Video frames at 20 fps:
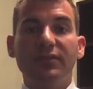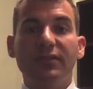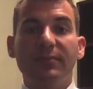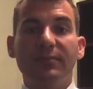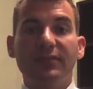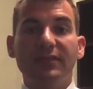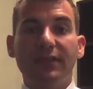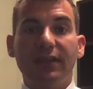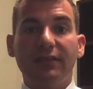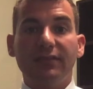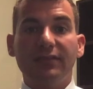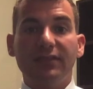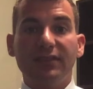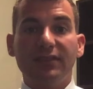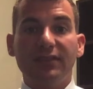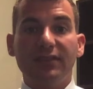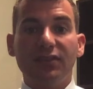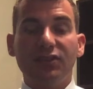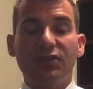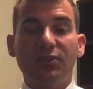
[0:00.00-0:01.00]
themselves to
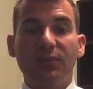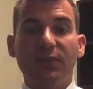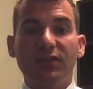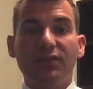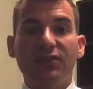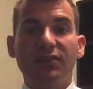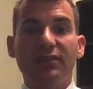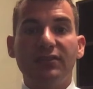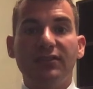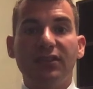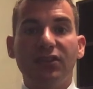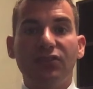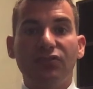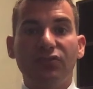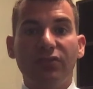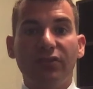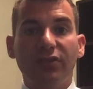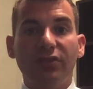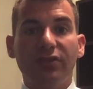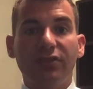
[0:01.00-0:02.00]
situations that
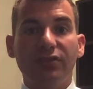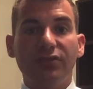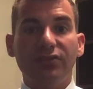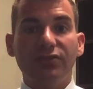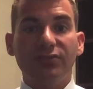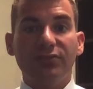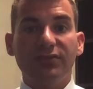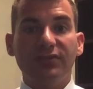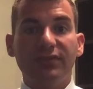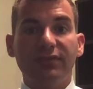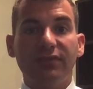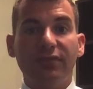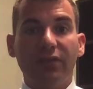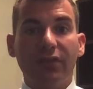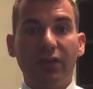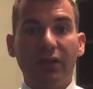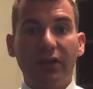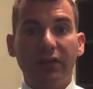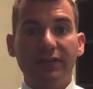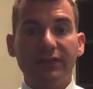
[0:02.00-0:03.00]
trigger intrusive
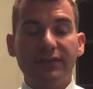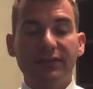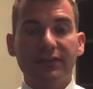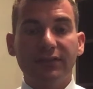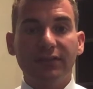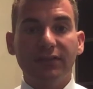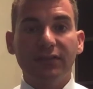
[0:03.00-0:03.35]
thoughts.